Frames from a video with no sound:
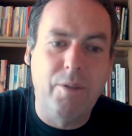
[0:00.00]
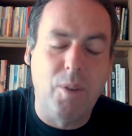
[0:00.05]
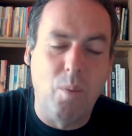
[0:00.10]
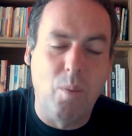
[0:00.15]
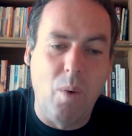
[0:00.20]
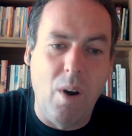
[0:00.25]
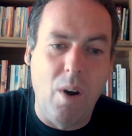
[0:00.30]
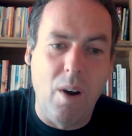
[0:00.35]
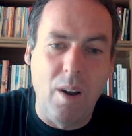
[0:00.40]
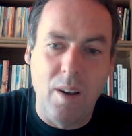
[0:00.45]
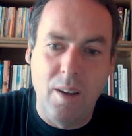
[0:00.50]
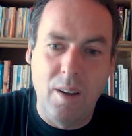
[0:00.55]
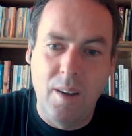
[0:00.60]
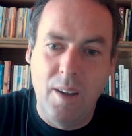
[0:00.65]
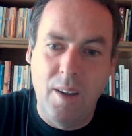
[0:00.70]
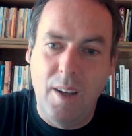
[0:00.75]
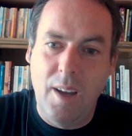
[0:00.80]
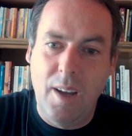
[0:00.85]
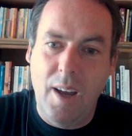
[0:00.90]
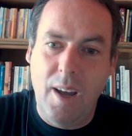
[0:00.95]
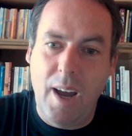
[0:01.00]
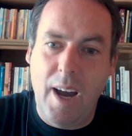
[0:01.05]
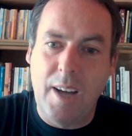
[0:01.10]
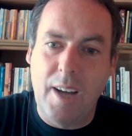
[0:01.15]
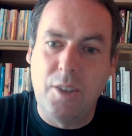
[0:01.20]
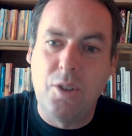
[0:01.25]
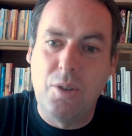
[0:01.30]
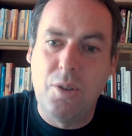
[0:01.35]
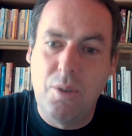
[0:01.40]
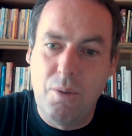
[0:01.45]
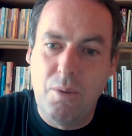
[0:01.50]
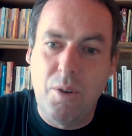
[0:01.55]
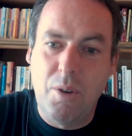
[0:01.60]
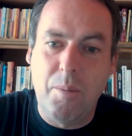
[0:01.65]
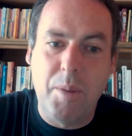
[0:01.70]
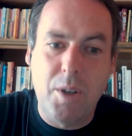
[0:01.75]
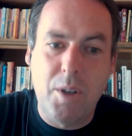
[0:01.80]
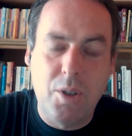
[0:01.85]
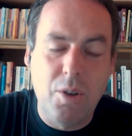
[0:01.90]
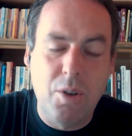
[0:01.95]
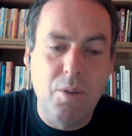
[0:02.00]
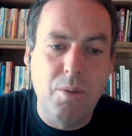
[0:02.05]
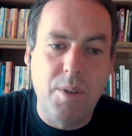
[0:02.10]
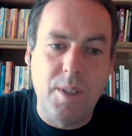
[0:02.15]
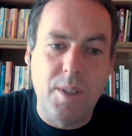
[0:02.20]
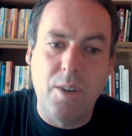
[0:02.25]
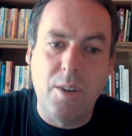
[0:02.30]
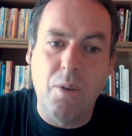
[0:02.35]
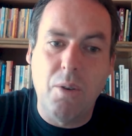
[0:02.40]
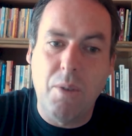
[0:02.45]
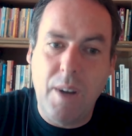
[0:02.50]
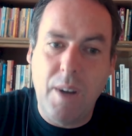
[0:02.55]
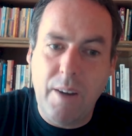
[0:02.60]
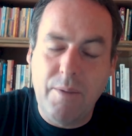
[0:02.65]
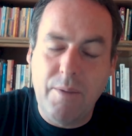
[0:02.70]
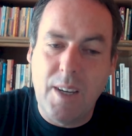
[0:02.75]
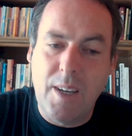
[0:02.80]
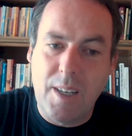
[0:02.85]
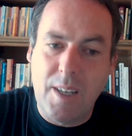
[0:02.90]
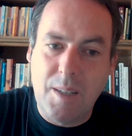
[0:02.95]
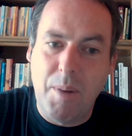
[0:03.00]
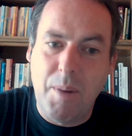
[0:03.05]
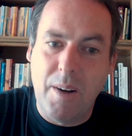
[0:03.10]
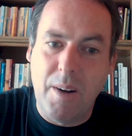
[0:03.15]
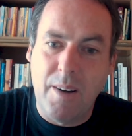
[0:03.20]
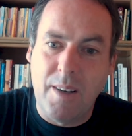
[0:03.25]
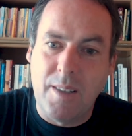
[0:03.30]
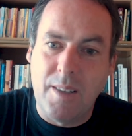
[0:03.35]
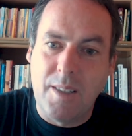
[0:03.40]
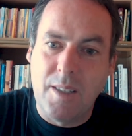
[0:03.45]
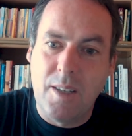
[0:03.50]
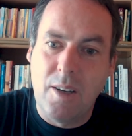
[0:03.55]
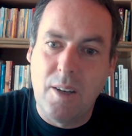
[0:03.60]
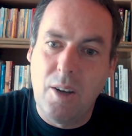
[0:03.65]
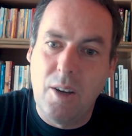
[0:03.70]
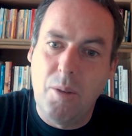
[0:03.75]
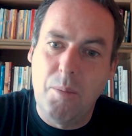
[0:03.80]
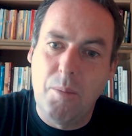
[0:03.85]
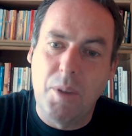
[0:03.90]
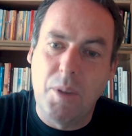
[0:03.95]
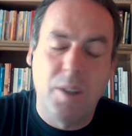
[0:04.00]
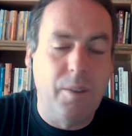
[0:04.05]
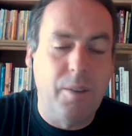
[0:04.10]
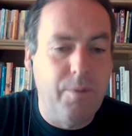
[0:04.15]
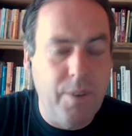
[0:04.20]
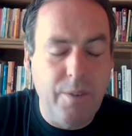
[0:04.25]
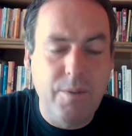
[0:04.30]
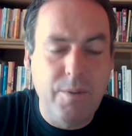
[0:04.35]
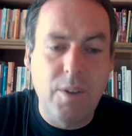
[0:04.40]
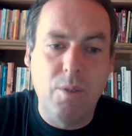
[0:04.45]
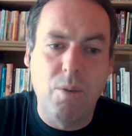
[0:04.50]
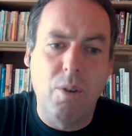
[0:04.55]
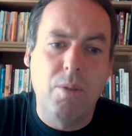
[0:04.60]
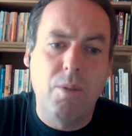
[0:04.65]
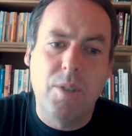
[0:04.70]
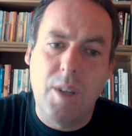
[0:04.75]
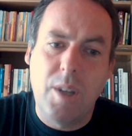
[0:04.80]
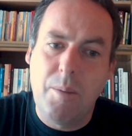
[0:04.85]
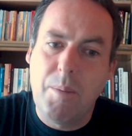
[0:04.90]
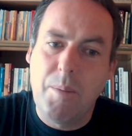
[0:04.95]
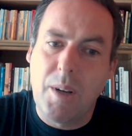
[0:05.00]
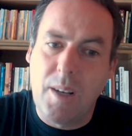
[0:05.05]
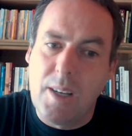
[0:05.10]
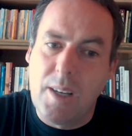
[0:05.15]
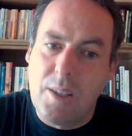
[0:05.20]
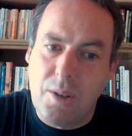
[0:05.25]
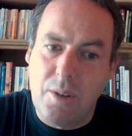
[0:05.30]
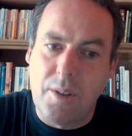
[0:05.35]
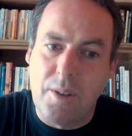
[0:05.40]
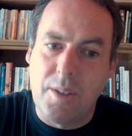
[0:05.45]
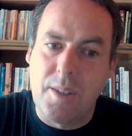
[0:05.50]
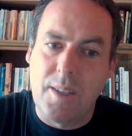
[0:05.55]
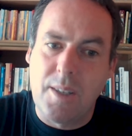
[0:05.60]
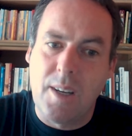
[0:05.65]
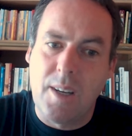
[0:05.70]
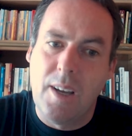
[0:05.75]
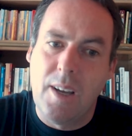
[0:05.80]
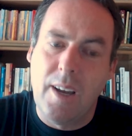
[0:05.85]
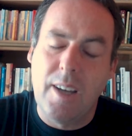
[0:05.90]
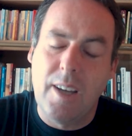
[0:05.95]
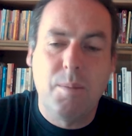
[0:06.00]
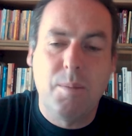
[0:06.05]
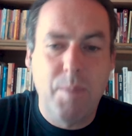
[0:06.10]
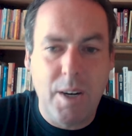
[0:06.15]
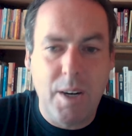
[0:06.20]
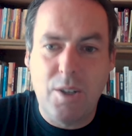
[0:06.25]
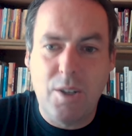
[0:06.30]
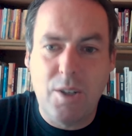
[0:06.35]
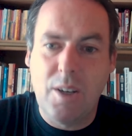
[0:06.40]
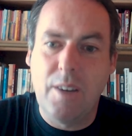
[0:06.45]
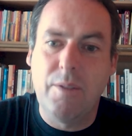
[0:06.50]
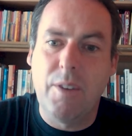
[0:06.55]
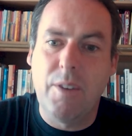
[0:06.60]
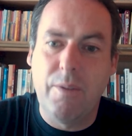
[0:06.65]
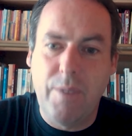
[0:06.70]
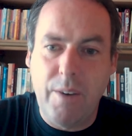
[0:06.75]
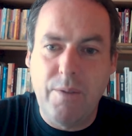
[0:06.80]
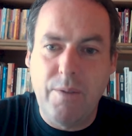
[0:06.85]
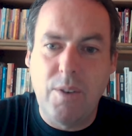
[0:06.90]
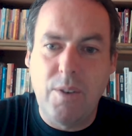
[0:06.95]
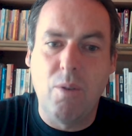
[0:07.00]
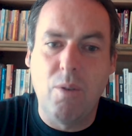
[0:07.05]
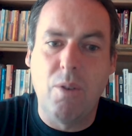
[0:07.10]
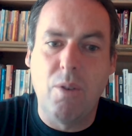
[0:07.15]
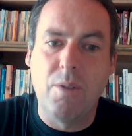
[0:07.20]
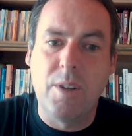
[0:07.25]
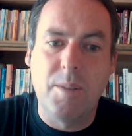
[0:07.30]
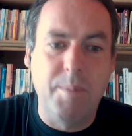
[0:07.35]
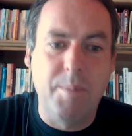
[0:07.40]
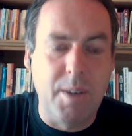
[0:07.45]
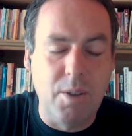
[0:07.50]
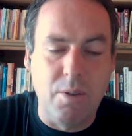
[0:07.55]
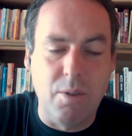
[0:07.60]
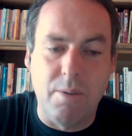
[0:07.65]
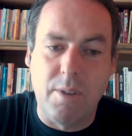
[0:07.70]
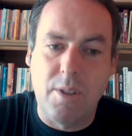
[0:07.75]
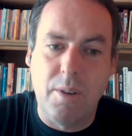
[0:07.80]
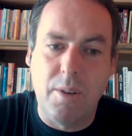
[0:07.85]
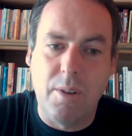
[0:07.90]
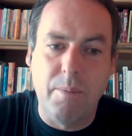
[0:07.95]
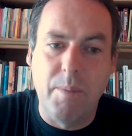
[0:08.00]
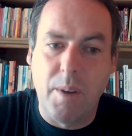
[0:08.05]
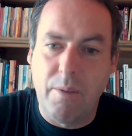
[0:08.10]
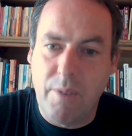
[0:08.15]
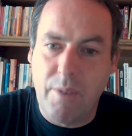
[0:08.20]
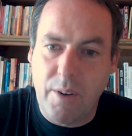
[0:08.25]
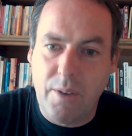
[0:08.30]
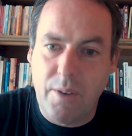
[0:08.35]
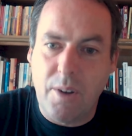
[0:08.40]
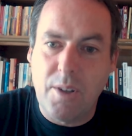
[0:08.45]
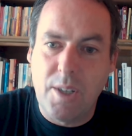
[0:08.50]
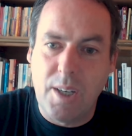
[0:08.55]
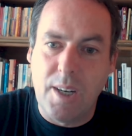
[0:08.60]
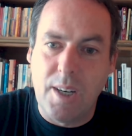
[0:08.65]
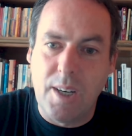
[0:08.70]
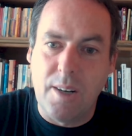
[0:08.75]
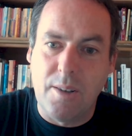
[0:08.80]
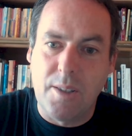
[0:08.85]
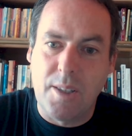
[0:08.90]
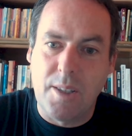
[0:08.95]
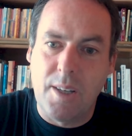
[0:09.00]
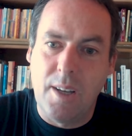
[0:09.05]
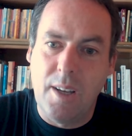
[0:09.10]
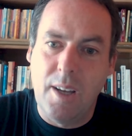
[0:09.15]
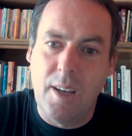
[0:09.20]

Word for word: the wall and two number two is they don't have the experience but the 50 year old typically does, especially if the 50 year old has been doing something for 30 years.